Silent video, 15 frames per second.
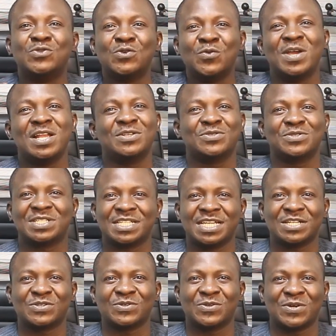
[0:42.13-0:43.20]
do well to
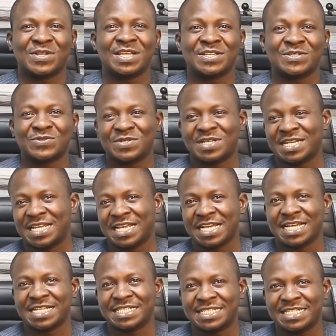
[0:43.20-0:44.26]
share to others so that they
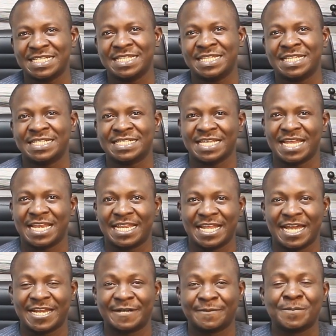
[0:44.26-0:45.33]
can see this and
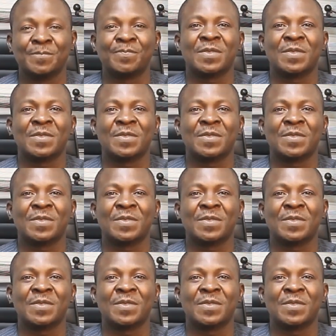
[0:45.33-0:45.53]
learn.